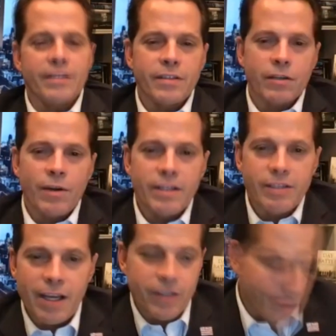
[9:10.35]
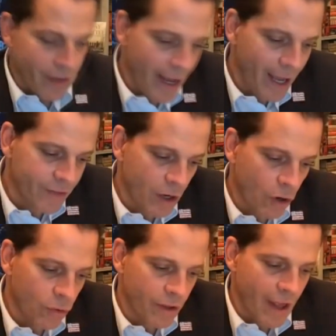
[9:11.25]
the great danger, and I have to
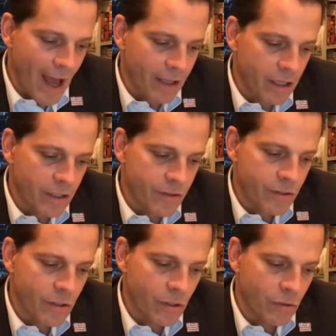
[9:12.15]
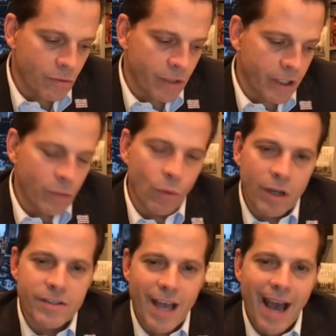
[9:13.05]
own that. And so he
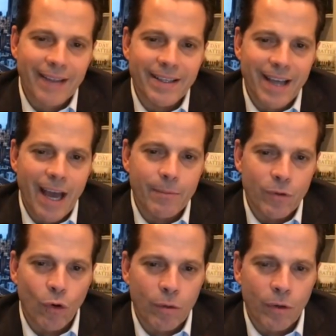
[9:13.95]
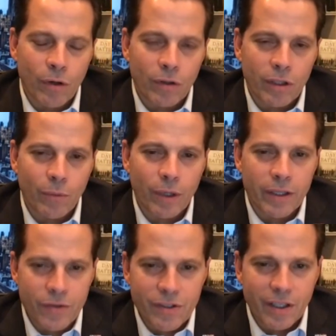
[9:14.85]
was acting abnormal, and we
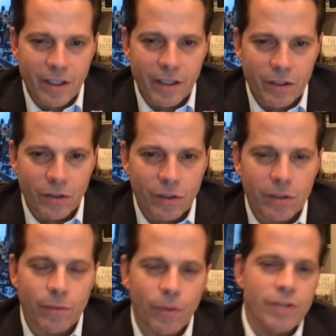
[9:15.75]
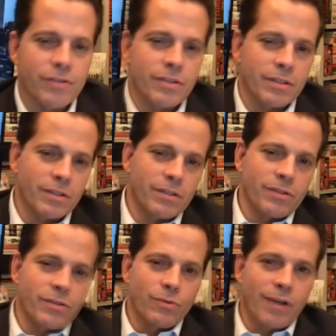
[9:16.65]
used to giggle, and we used to
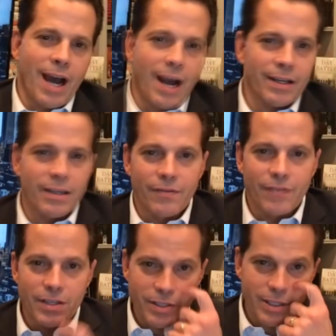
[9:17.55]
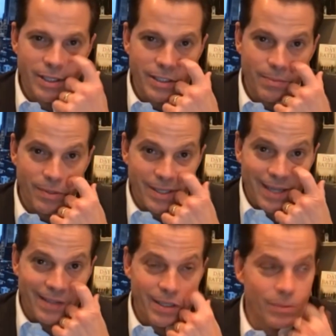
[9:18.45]
do cognitive dissonance and
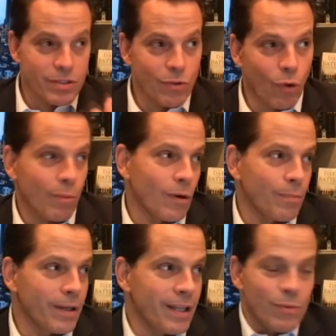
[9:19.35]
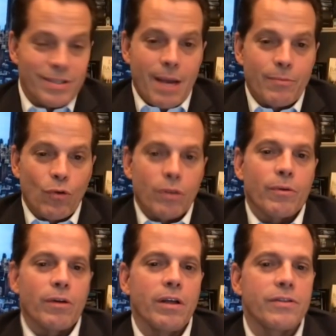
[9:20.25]
pretend that he was normal, but he was
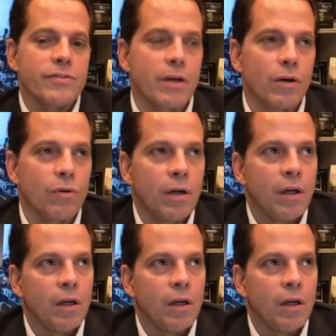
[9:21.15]
abnormal. And so